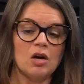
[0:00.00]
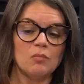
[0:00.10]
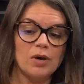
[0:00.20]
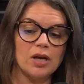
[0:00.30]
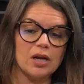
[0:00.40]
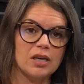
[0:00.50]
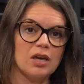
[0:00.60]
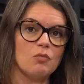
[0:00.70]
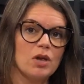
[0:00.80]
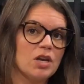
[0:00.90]
But
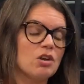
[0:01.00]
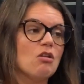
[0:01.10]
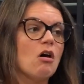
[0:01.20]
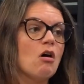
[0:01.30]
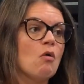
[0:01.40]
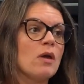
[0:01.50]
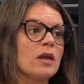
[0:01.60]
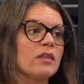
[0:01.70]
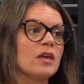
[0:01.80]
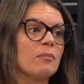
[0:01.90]
again, we didn't know
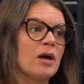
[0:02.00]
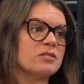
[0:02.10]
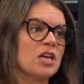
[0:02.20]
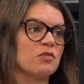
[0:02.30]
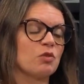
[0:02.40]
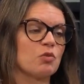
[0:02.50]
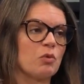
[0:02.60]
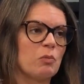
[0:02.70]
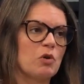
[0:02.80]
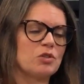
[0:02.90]
anything about South Florida when
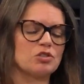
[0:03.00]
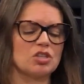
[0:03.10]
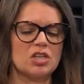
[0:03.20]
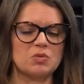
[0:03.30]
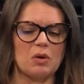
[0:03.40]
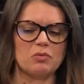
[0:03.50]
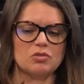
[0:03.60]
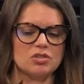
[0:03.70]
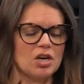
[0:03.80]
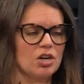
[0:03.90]
we moved here, so that's why we're
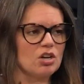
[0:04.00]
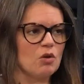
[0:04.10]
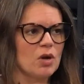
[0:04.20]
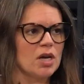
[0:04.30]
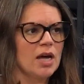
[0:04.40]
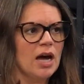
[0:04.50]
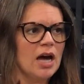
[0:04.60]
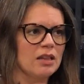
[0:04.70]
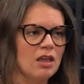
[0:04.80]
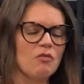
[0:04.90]
just kind of going
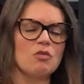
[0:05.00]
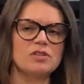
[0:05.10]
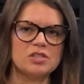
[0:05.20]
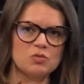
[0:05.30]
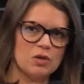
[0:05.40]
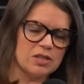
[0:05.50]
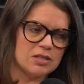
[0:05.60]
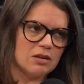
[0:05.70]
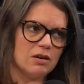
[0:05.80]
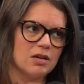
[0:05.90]
high level. This is what this
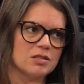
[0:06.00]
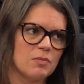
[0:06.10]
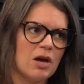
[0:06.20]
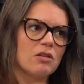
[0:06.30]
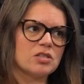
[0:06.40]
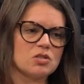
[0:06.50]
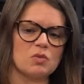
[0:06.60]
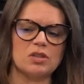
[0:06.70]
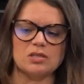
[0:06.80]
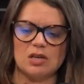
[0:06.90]
area is about. This is
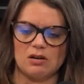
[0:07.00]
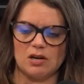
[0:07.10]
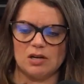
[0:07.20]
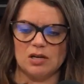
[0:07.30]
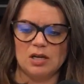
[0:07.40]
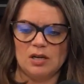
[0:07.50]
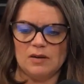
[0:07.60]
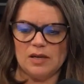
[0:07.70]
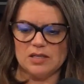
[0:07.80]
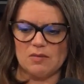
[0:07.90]
what this area
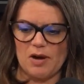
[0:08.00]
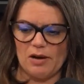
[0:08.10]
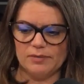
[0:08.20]
is about.